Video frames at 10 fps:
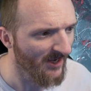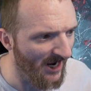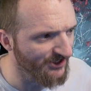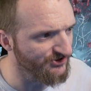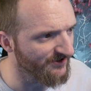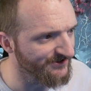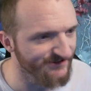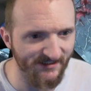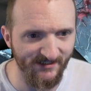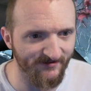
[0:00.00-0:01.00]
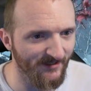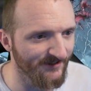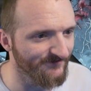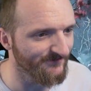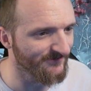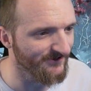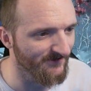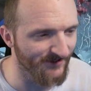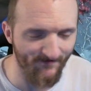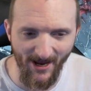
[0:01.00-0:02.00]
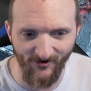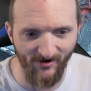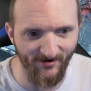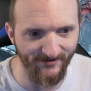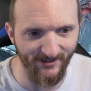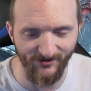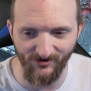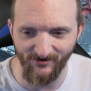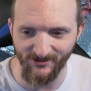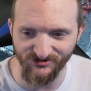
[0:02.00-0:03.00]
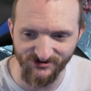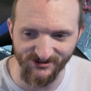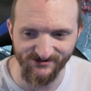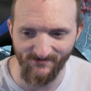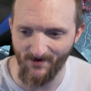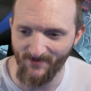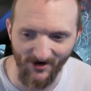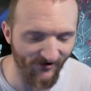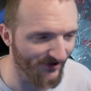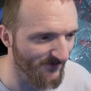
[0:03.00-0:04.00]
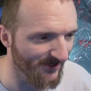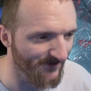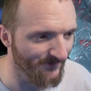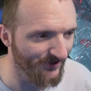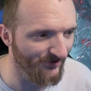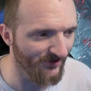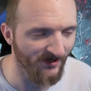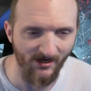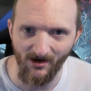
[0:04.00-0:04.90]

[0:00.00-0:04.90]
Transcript: As you can see, the background here is just my background on my computer.